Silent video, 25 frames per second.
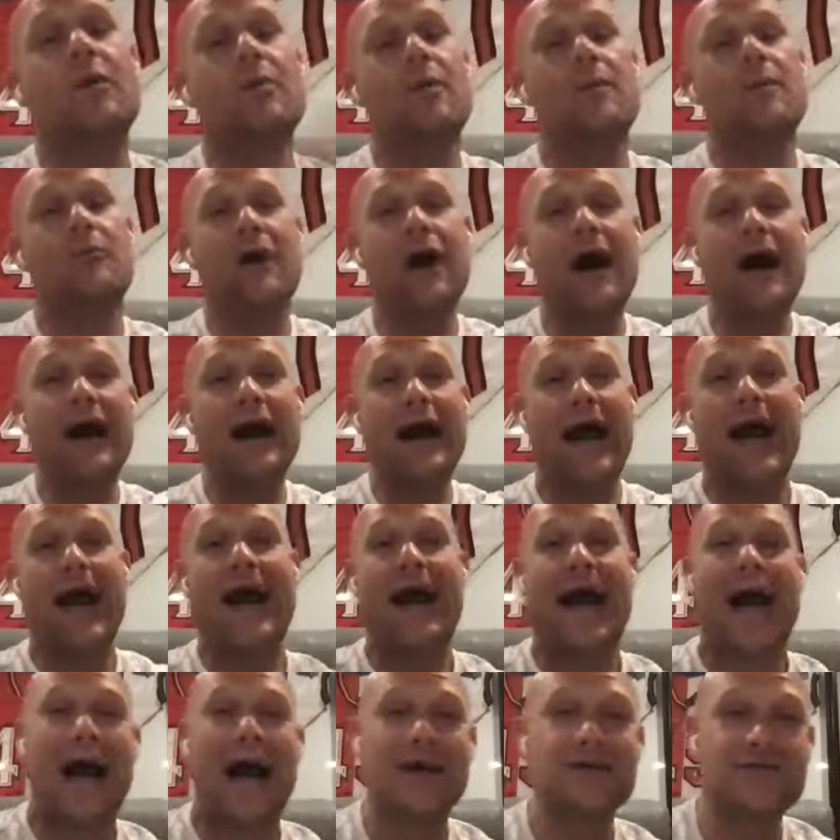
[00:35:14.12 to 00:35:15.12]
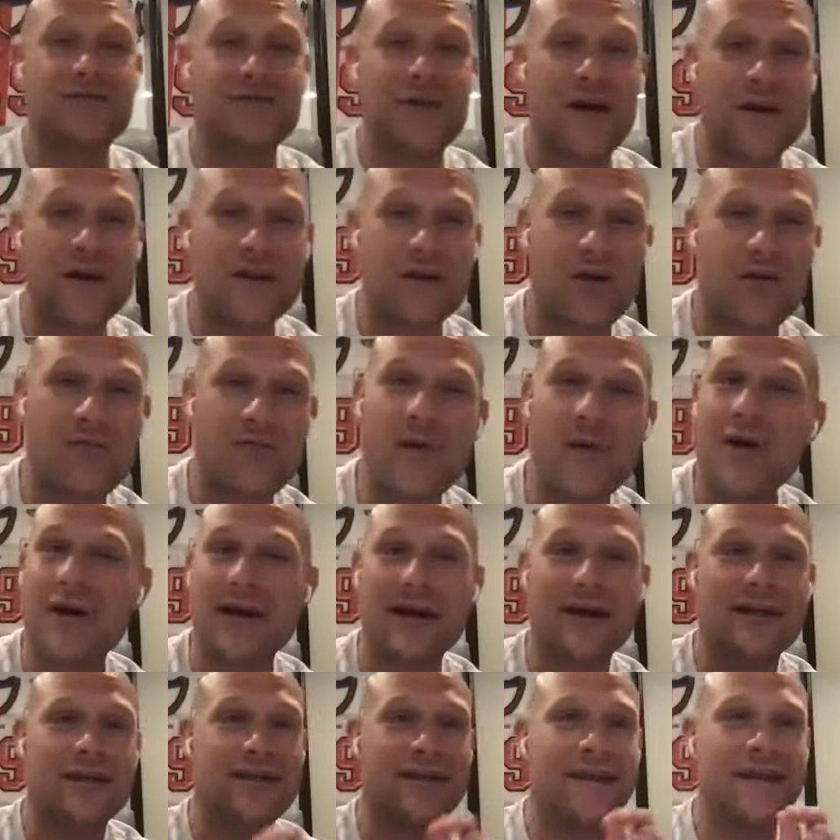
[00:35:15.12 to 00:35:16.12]
but Bry, how, how'd you find it off
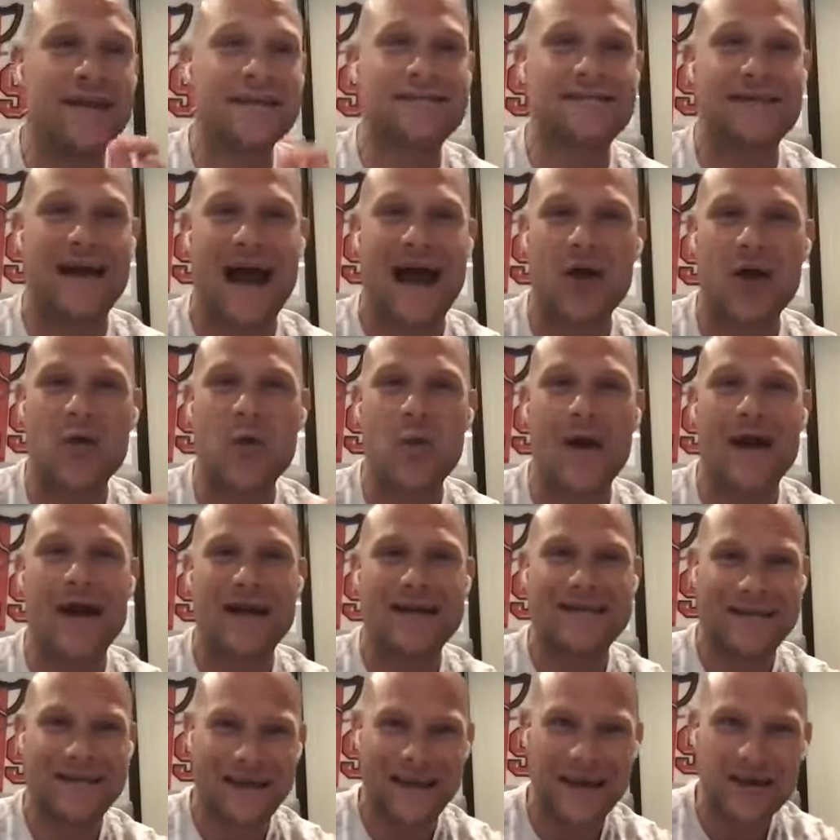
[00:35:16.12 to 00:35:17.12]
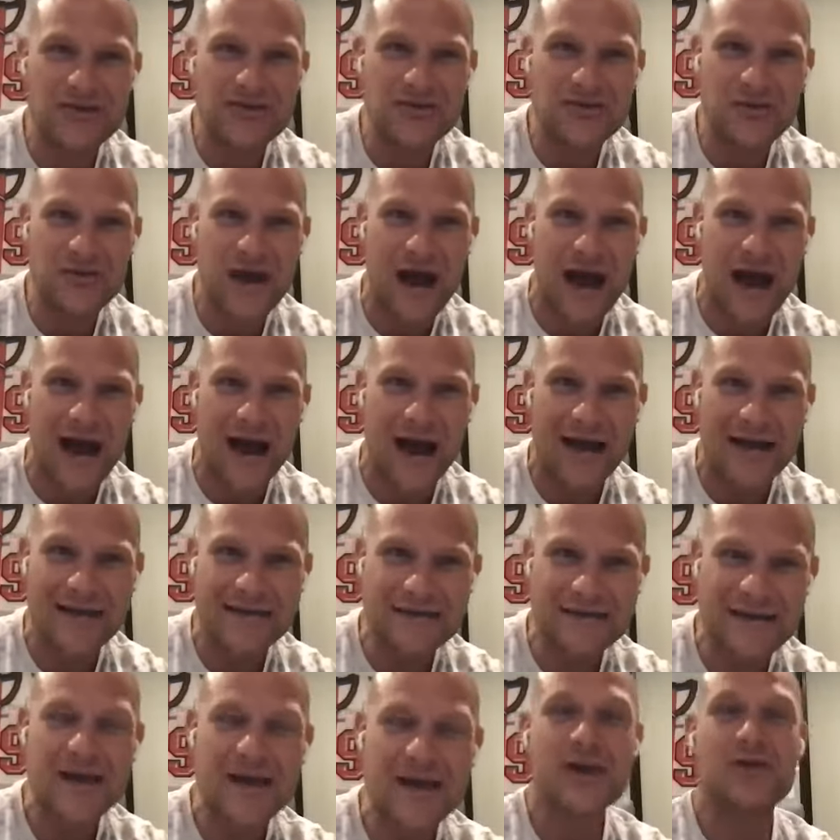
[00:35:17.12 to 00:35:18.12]
market? The exact way I teach you
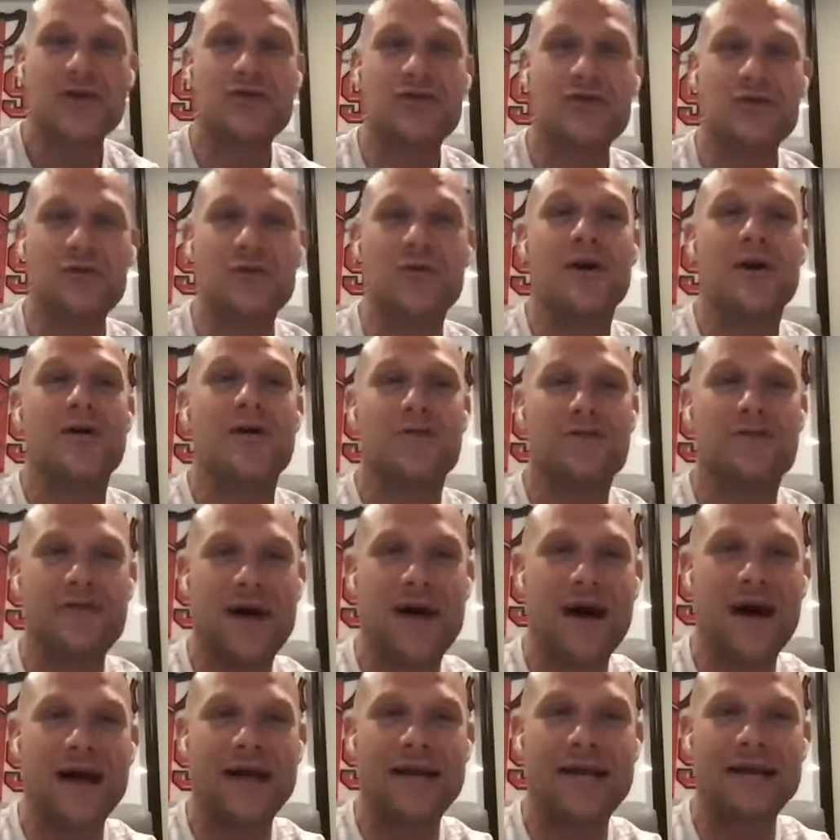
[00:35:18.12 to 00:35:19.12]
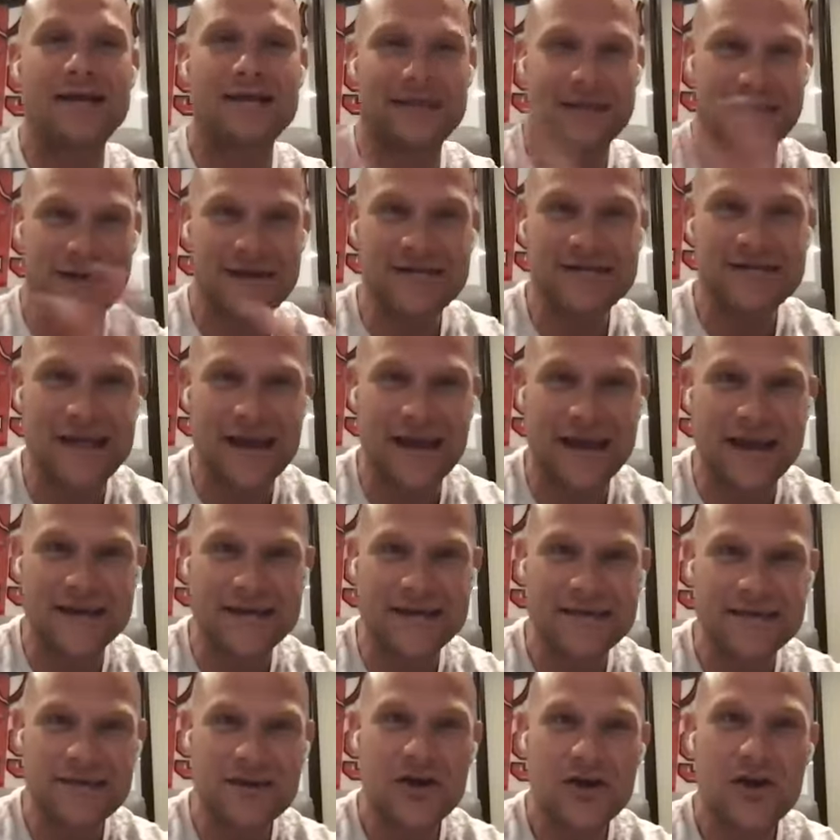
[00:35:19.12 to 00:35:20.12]
guys to find
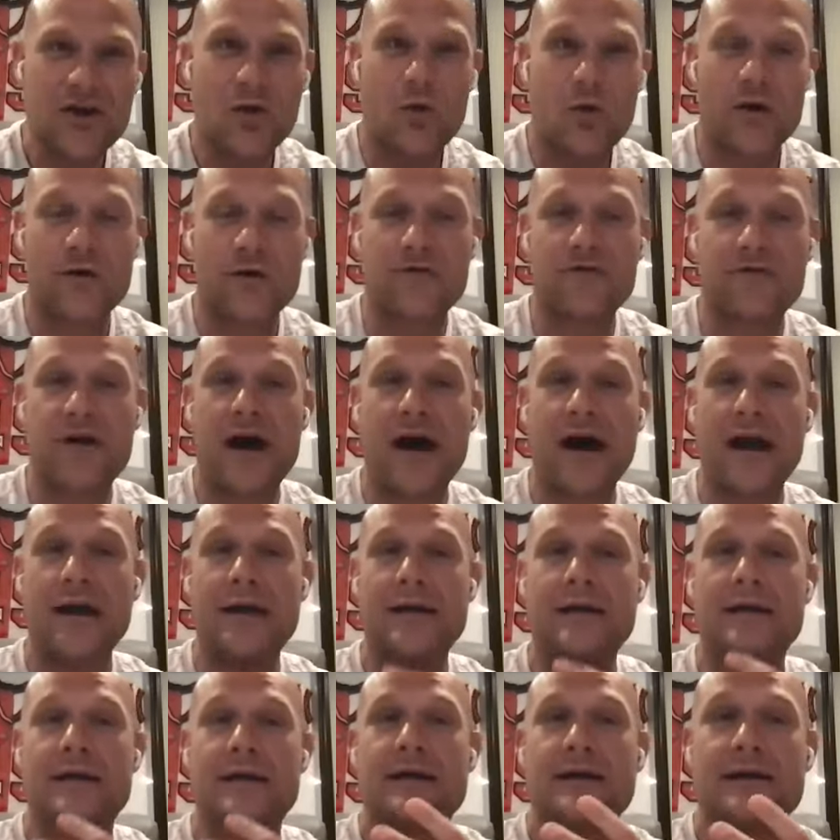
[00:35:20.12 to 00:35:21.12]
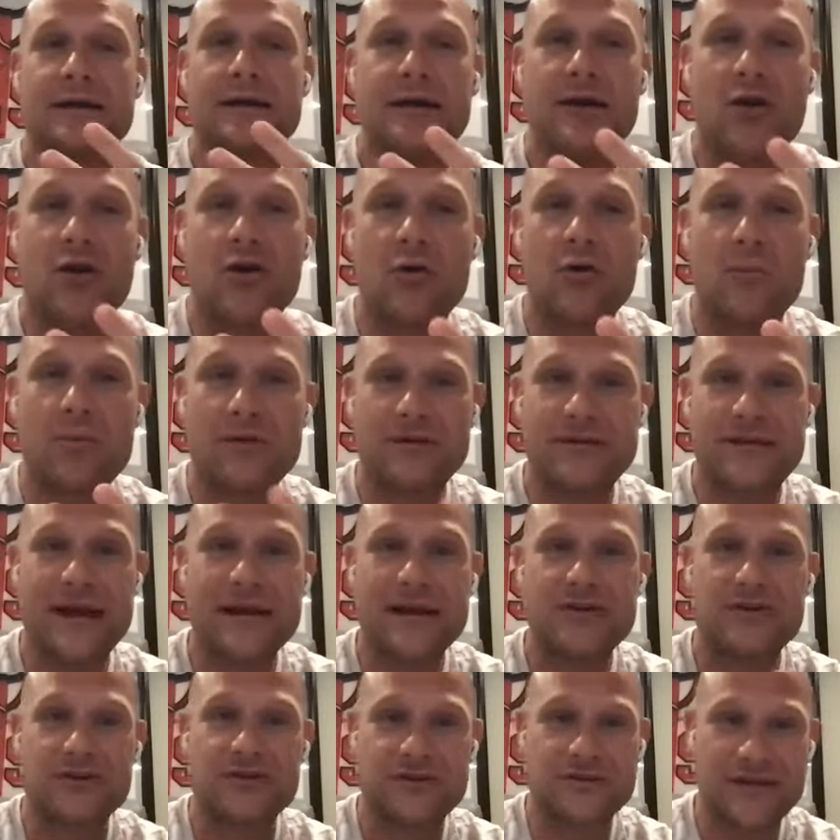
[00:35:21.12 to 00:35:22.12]
listings or to find, you know,
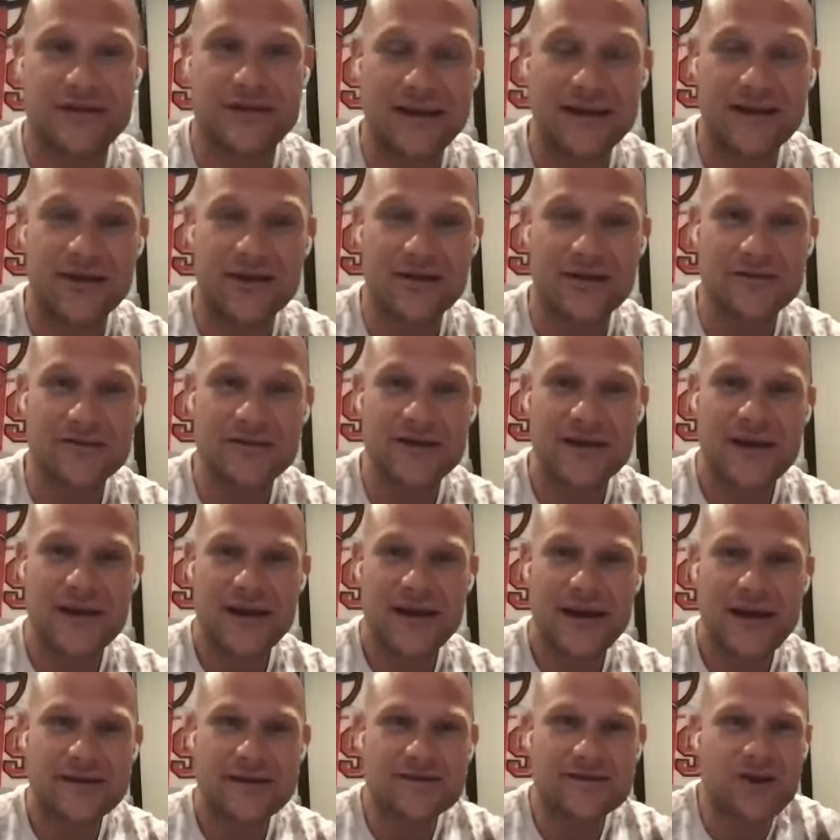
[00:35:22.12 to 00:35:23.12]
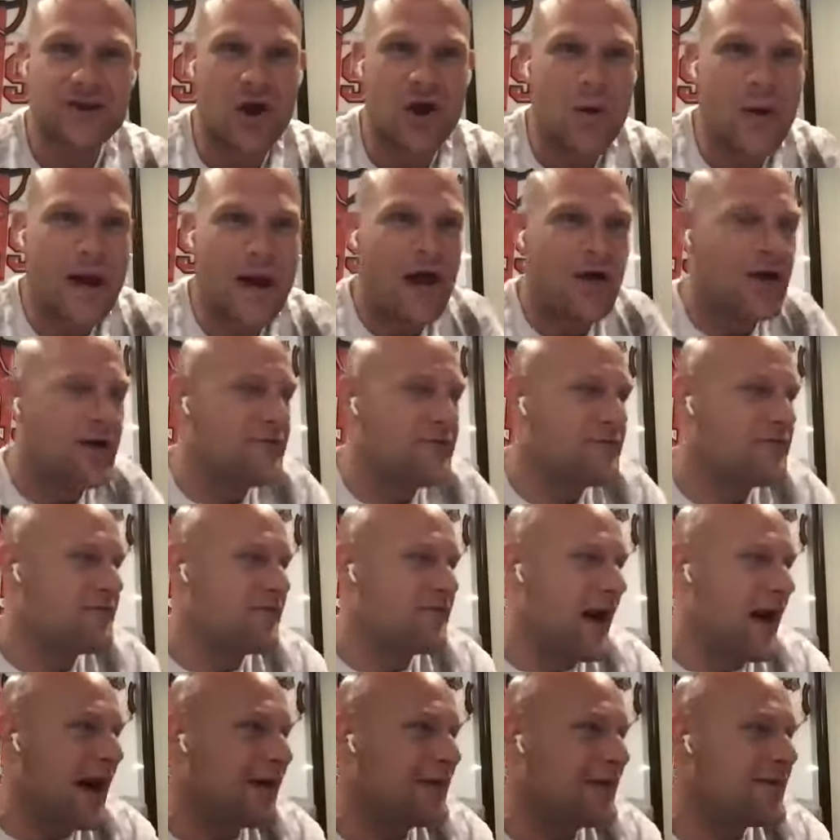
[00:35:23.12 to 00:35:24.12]
potential sellers is go out and
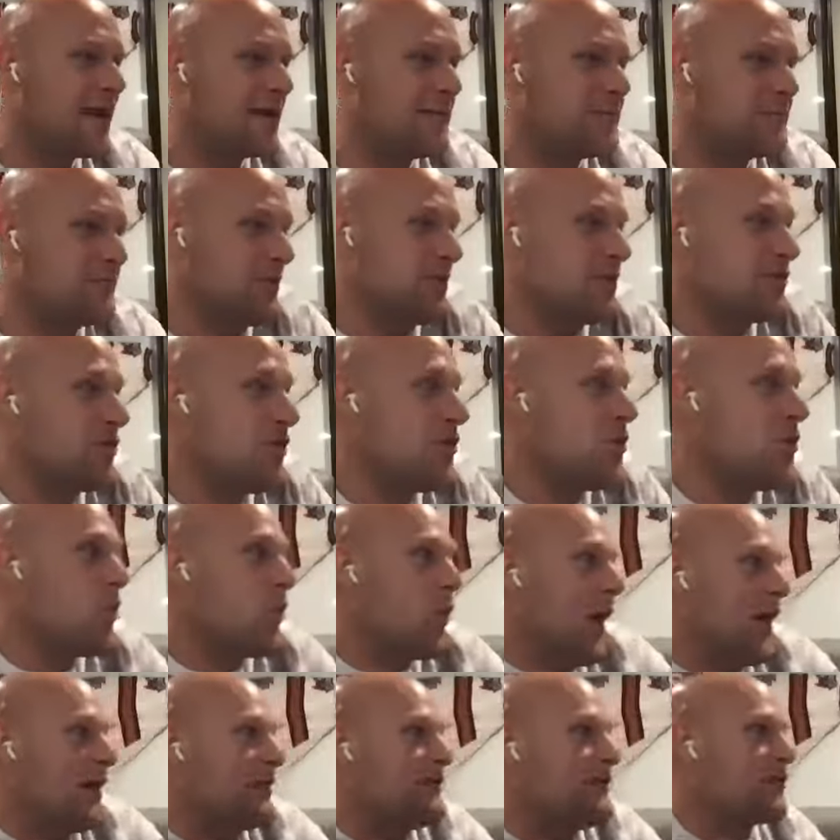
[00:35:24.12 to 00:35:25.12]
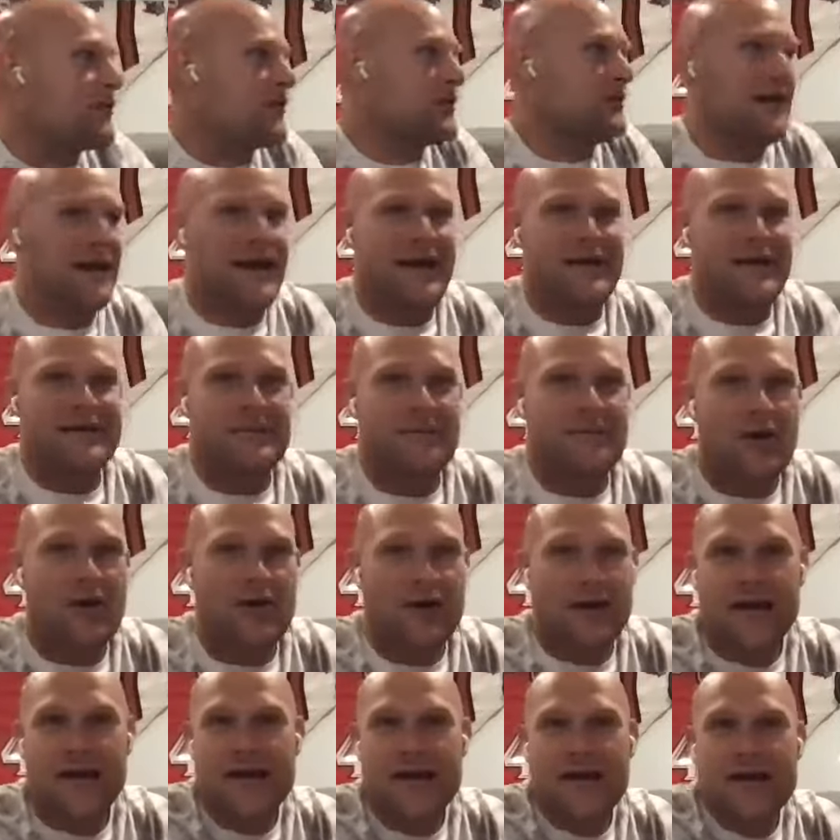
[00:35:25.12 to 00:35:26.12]
find them. Don't wait for it to hit the
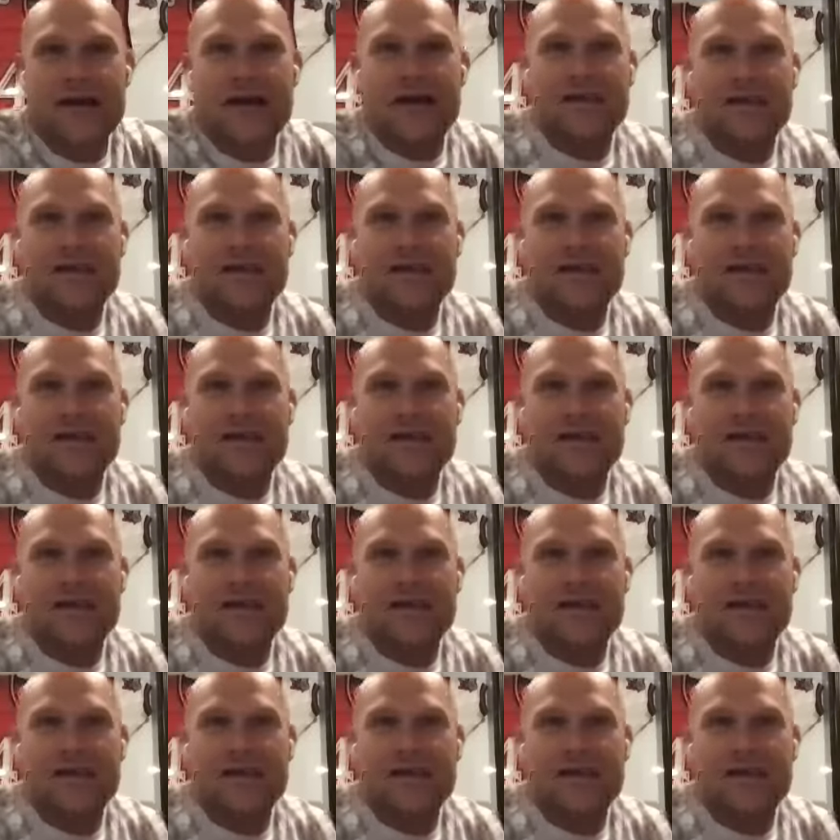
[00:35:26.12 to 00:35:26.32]
market.